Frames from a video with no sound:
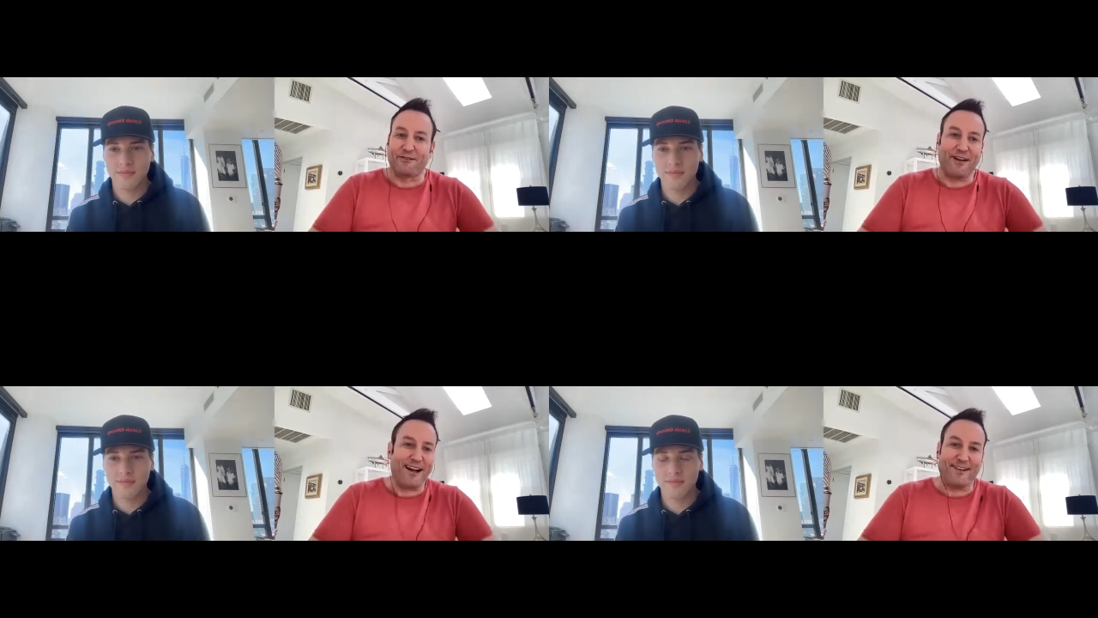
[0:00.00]
Speaker 1: our
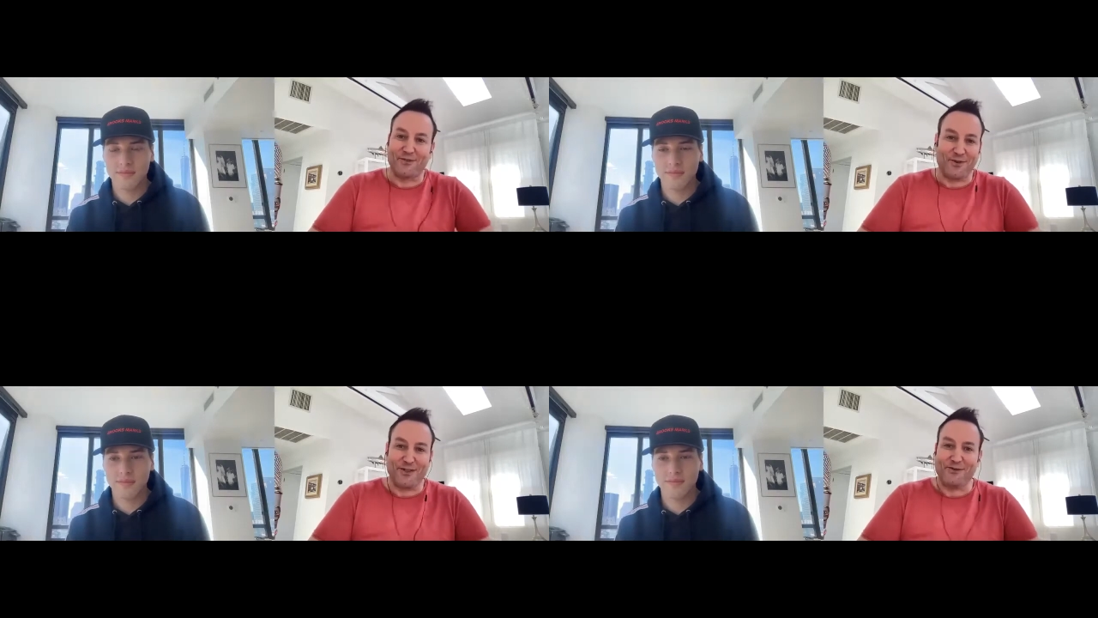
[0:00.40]
lives
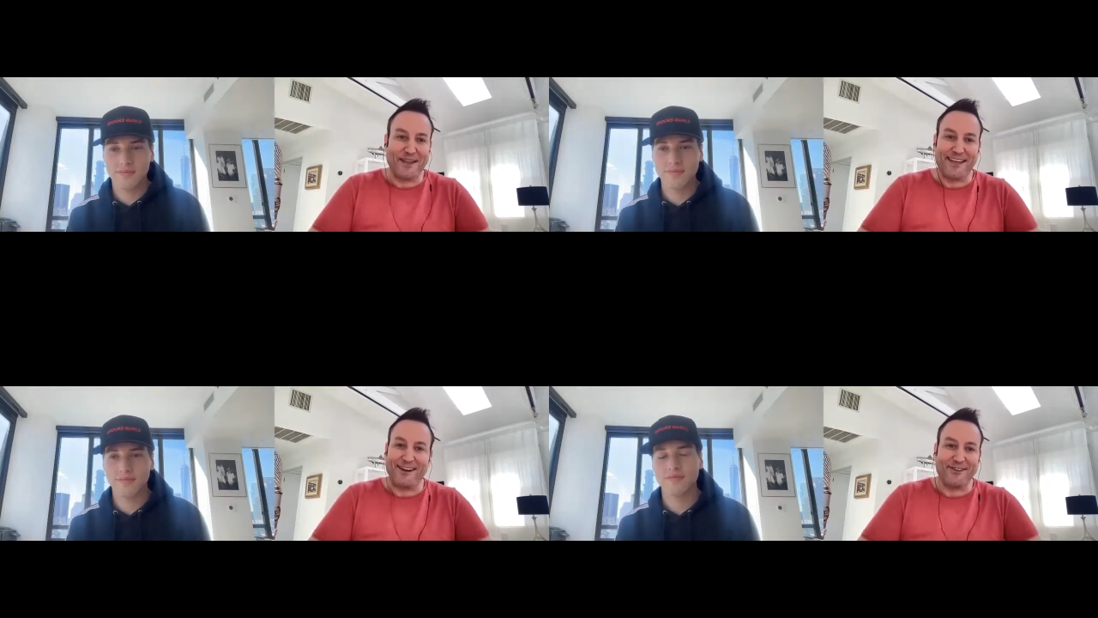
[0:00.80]
for three
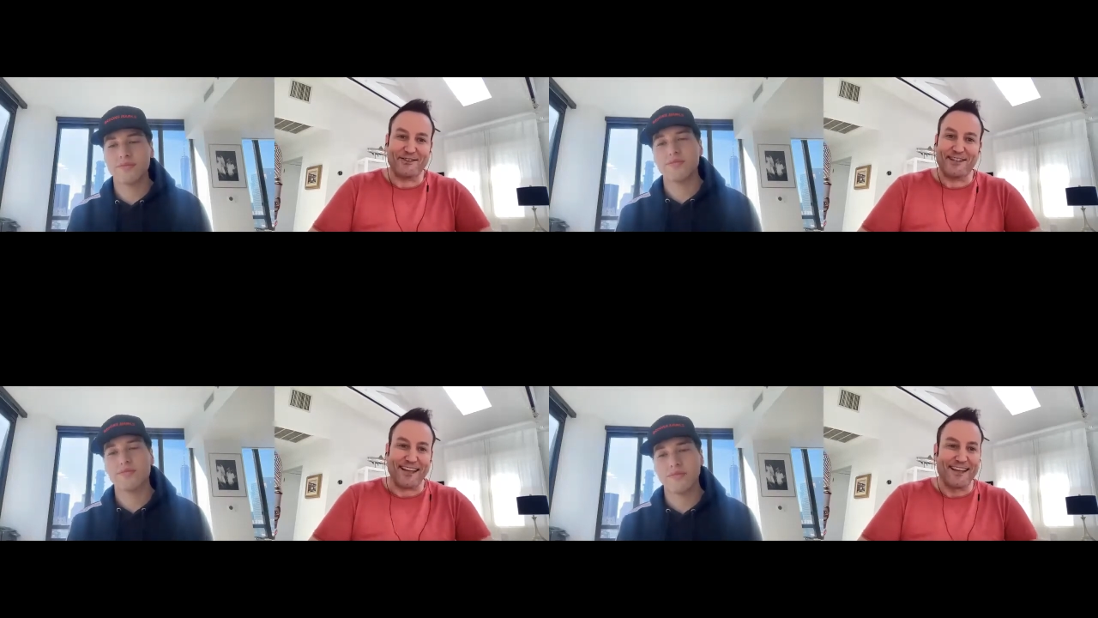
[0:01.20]
years.
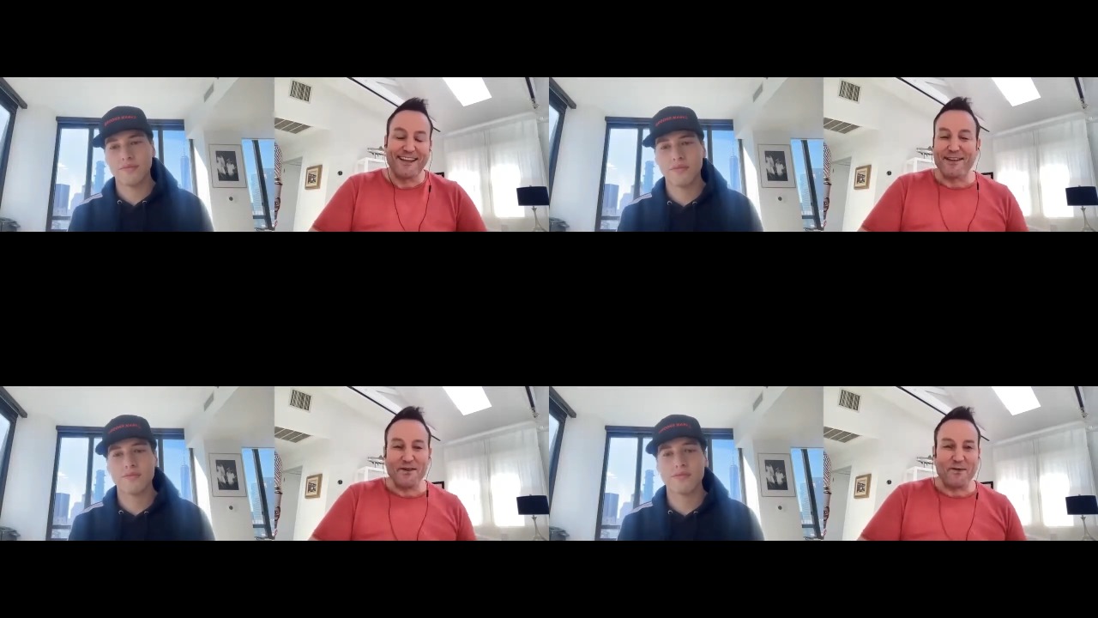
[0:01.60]
Like
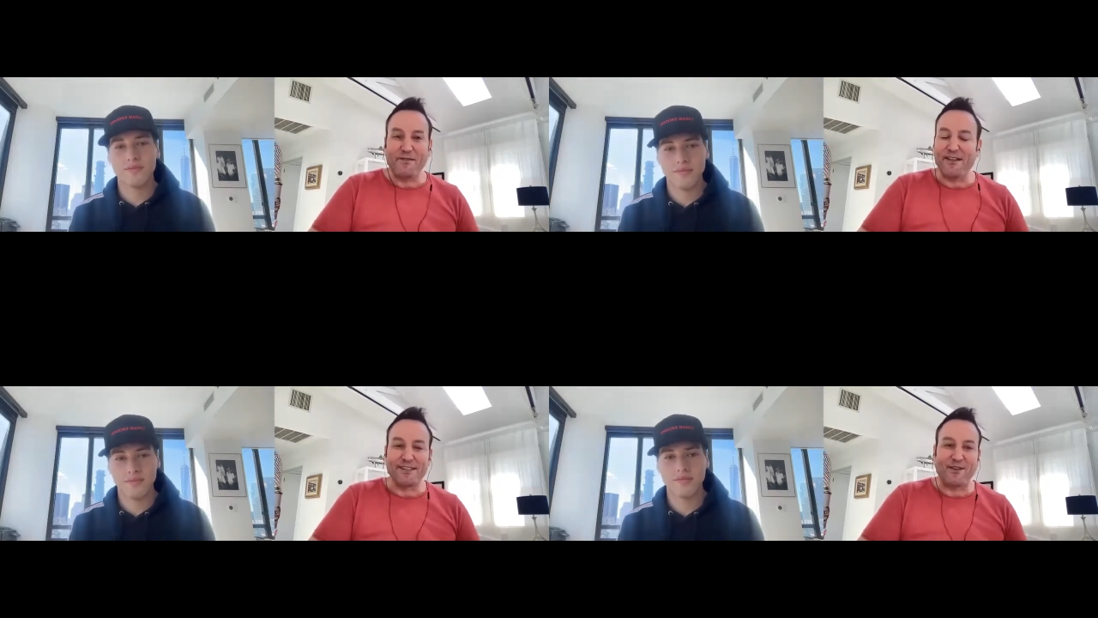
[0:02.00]
it
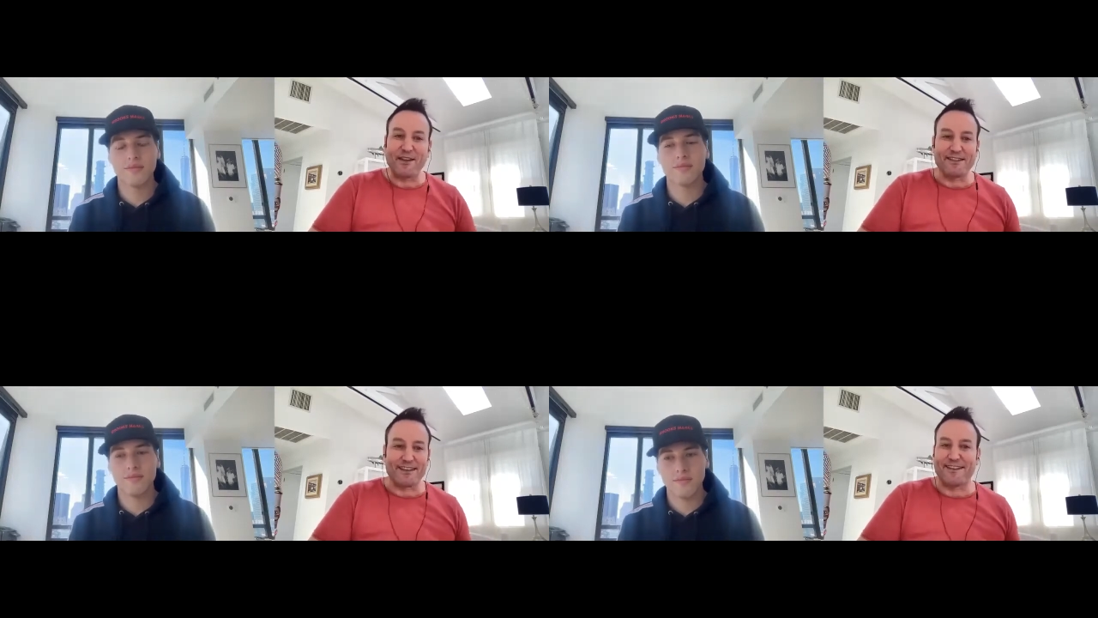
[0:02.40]
feels,
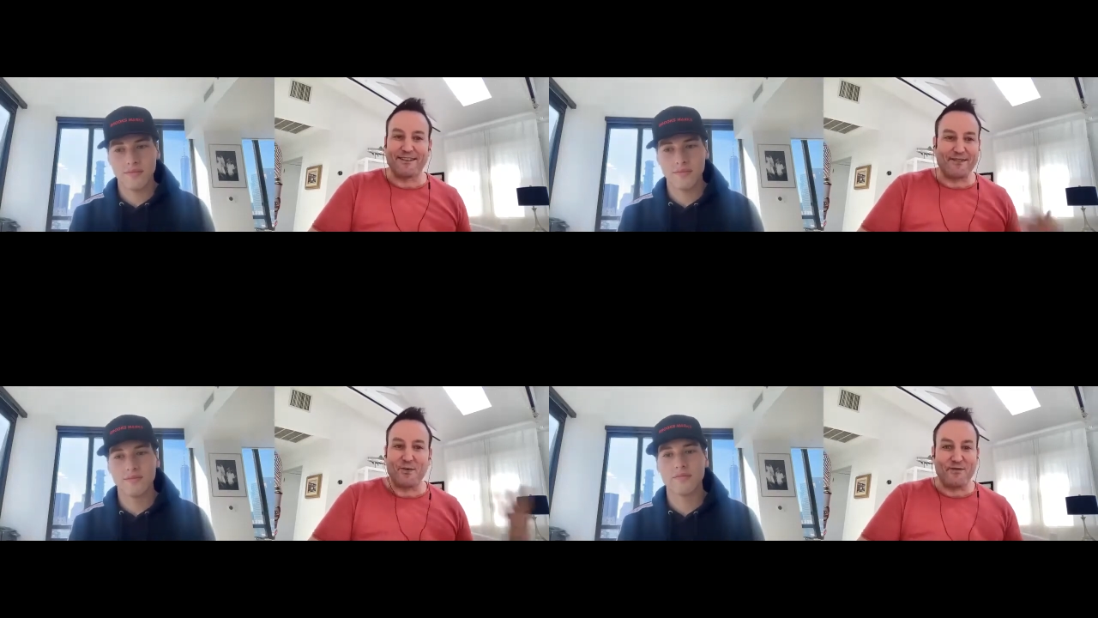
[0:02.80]
feels like
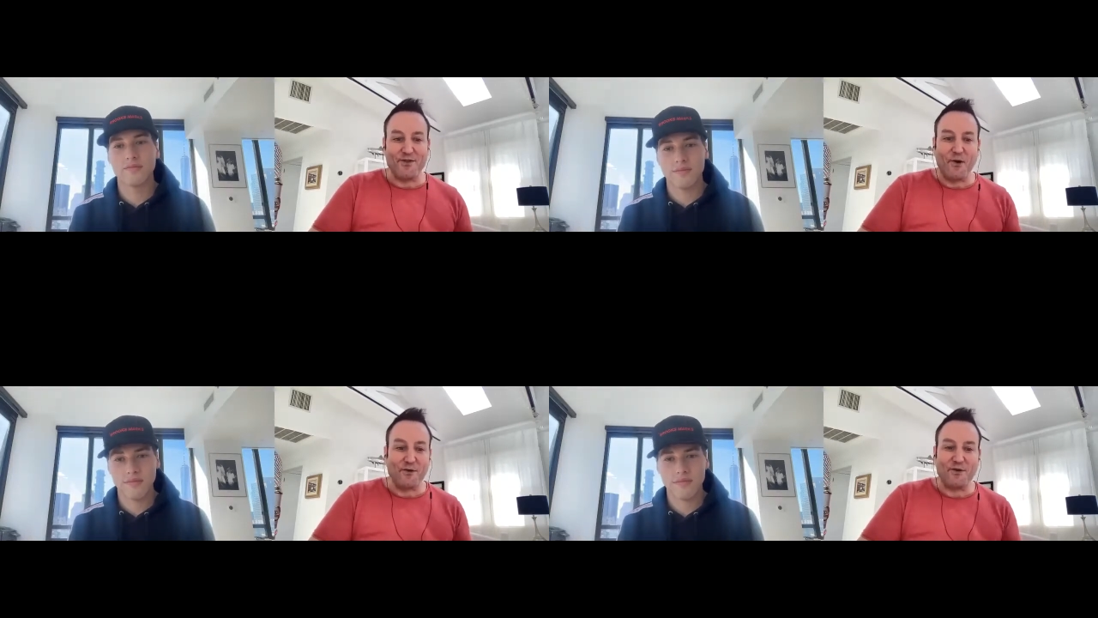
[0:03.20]
we've
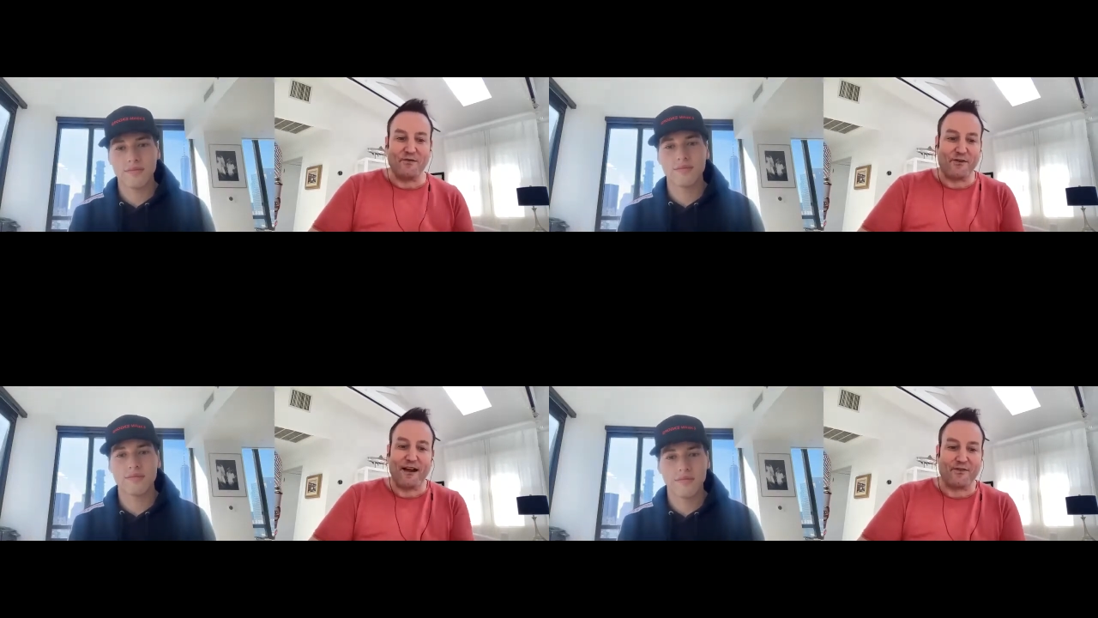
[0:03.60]
known you
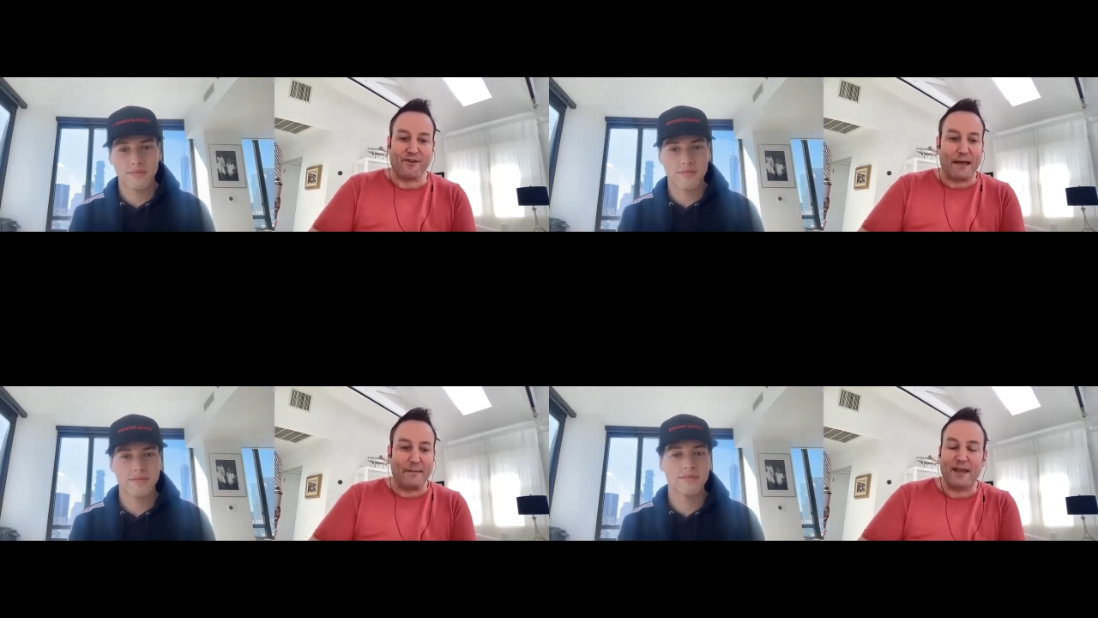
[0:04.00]
forever.
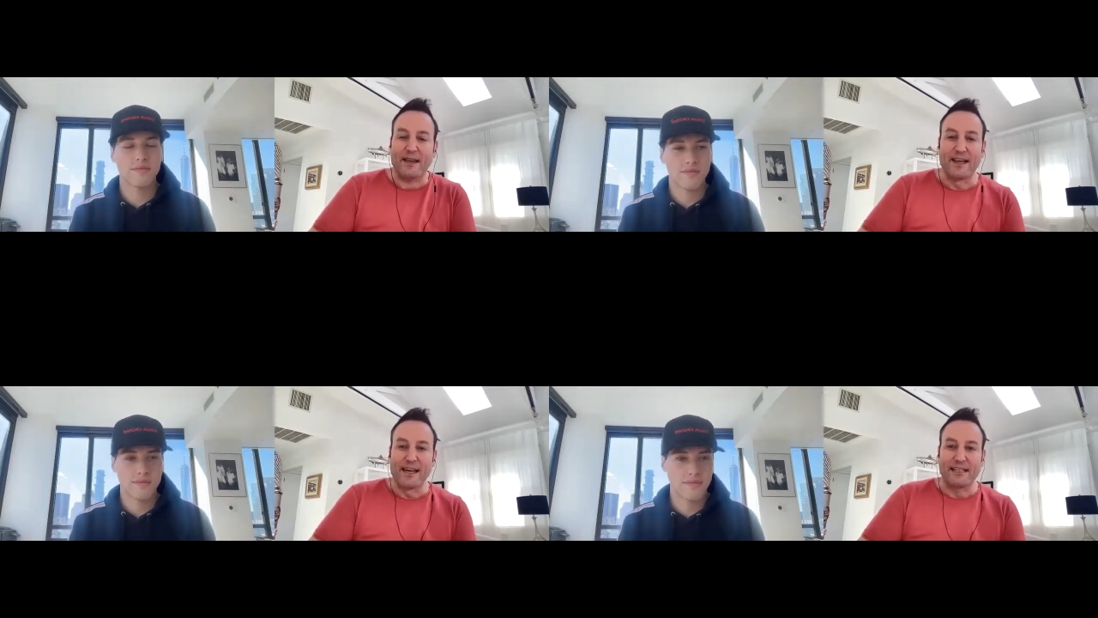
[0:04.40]
I mean,